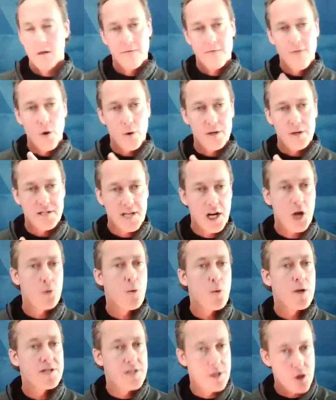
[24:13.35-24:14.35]
focusing on
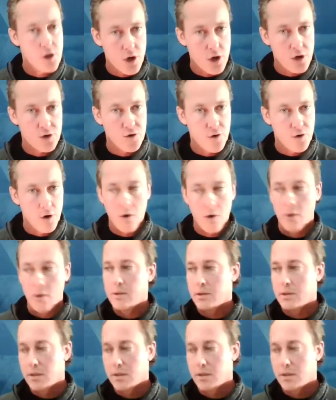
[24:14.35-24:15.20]
what's in your control,